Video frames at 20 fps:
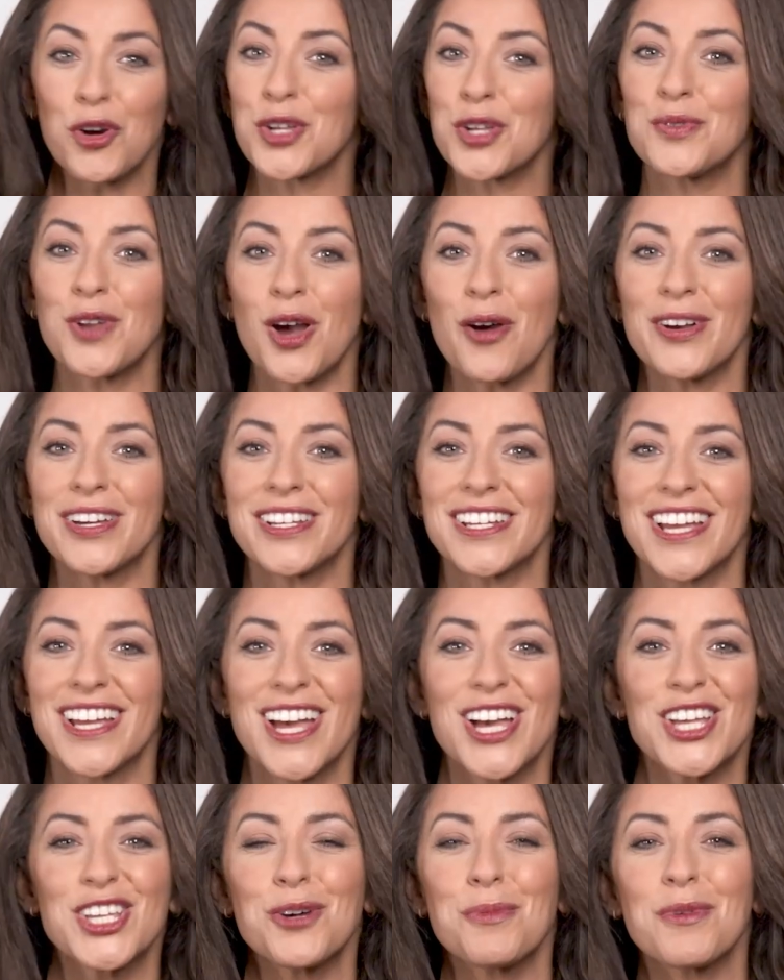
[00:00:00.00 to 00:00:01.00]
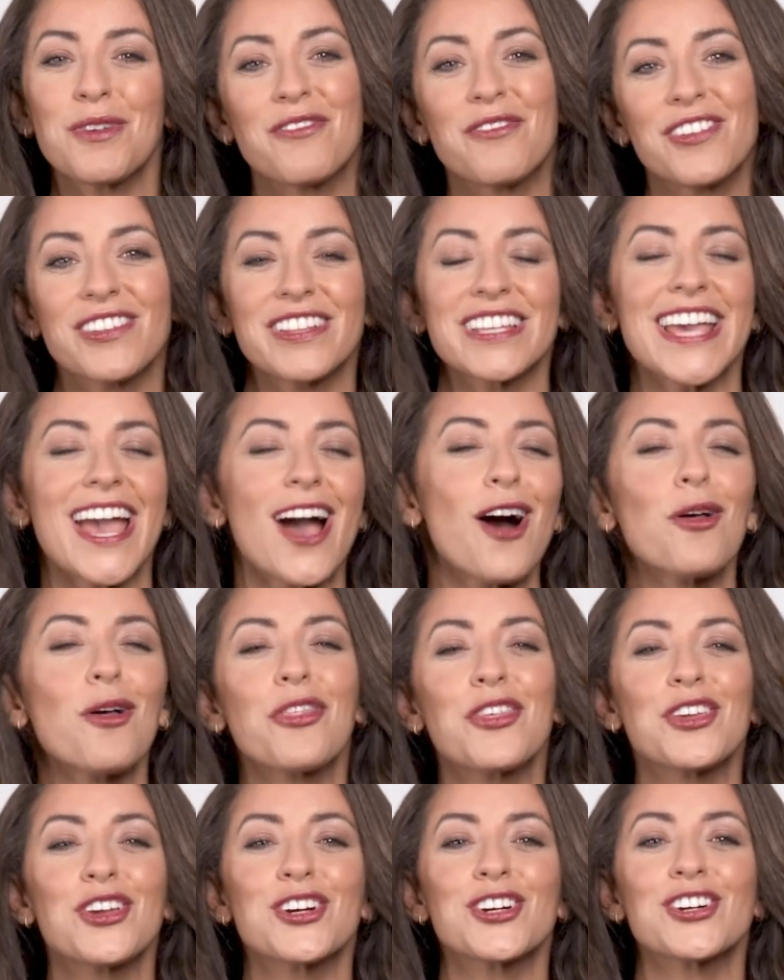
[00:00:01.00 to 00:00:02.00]
you know it, you'll be feeling
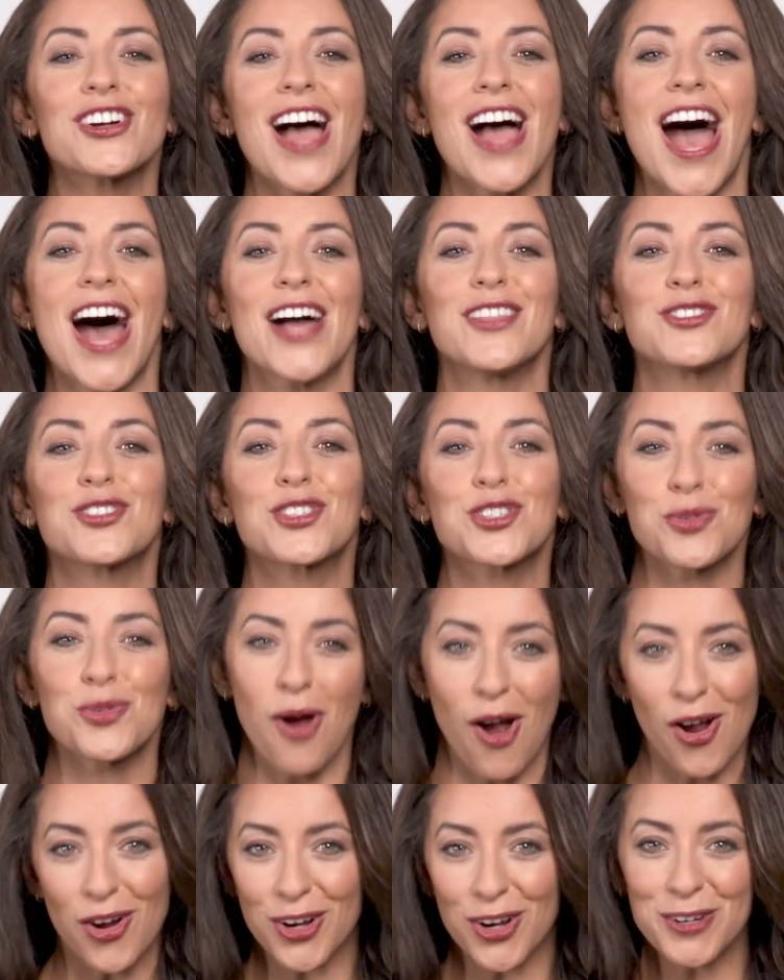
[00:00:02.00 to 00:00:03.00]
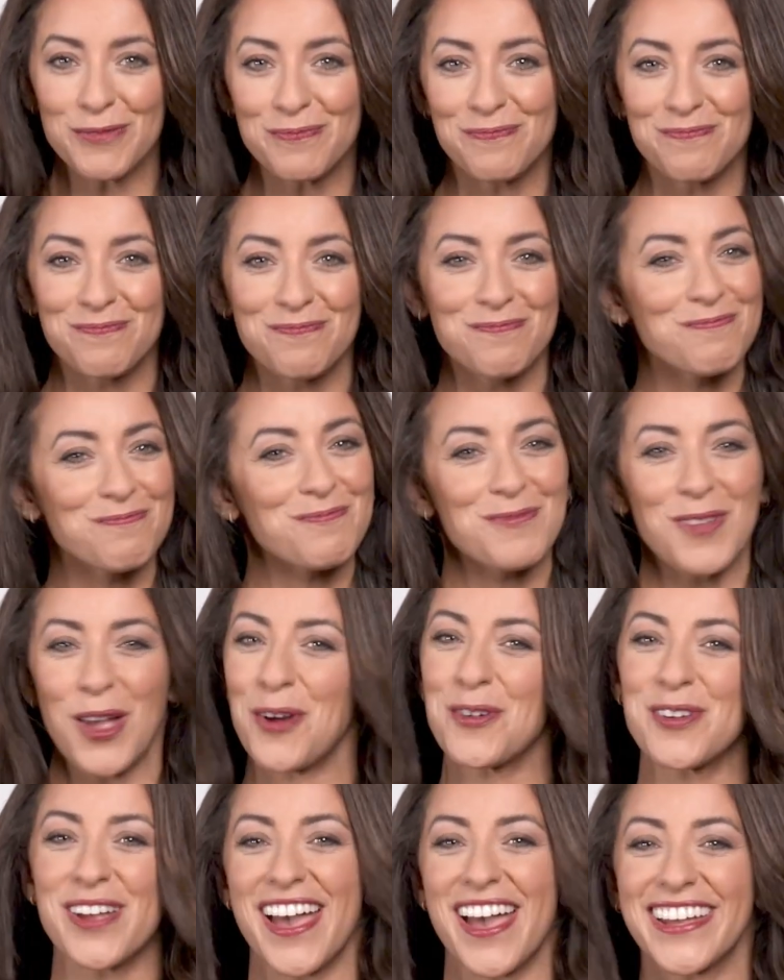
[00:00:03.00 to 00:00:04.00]
healthier and stronger.
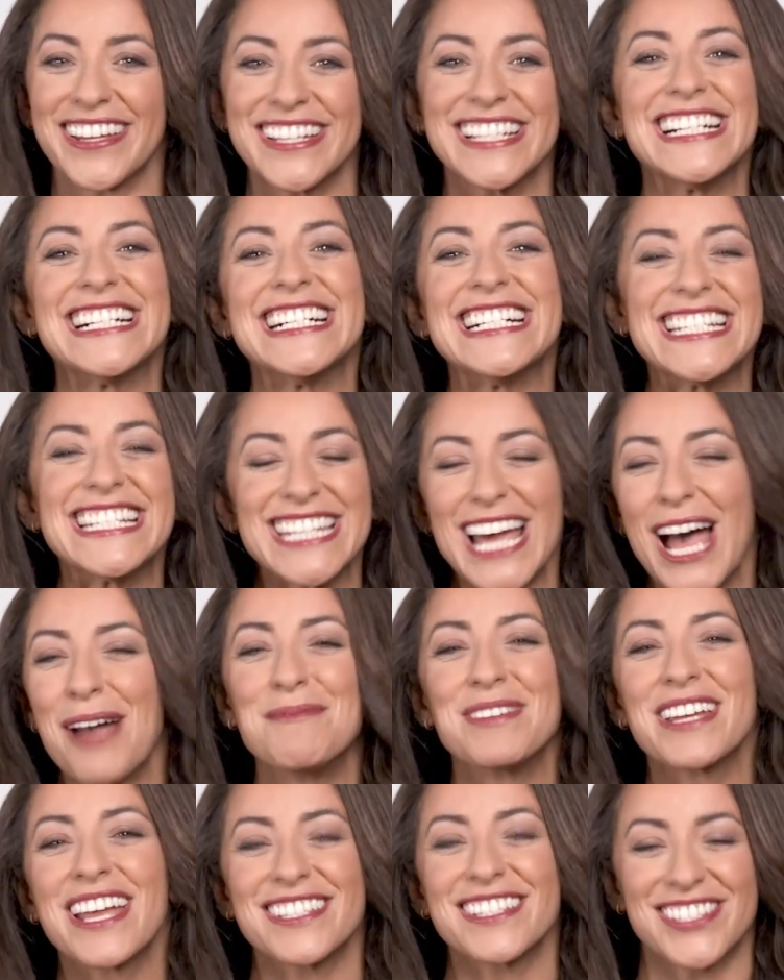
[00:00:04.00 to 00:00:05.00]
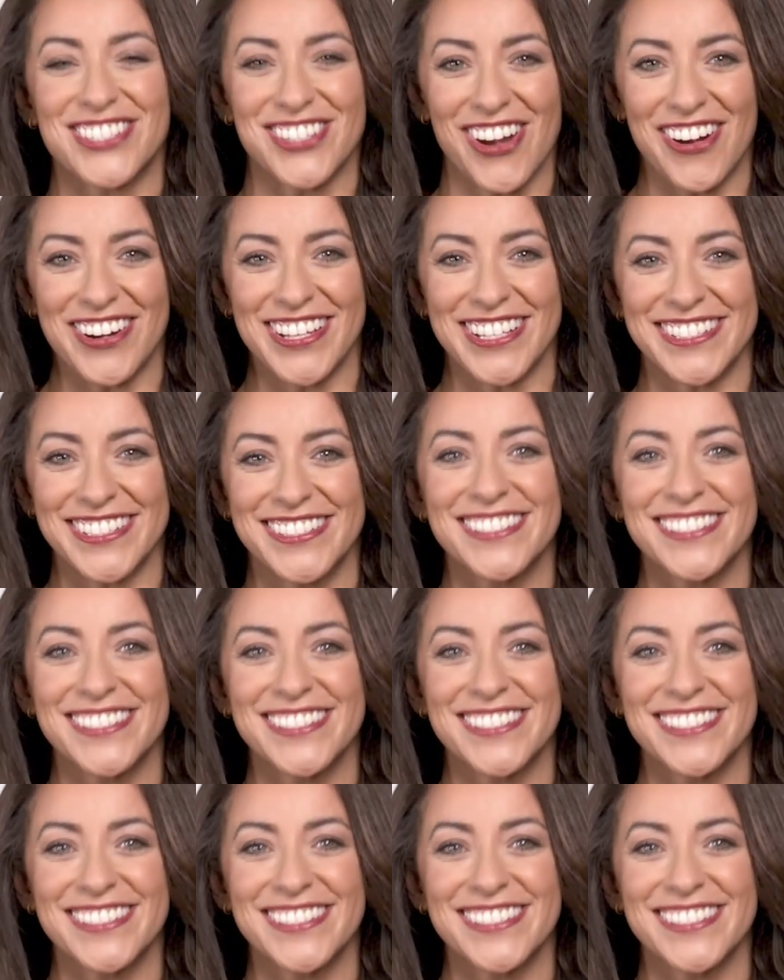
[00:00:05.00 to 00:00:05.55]
Okay, time to get started.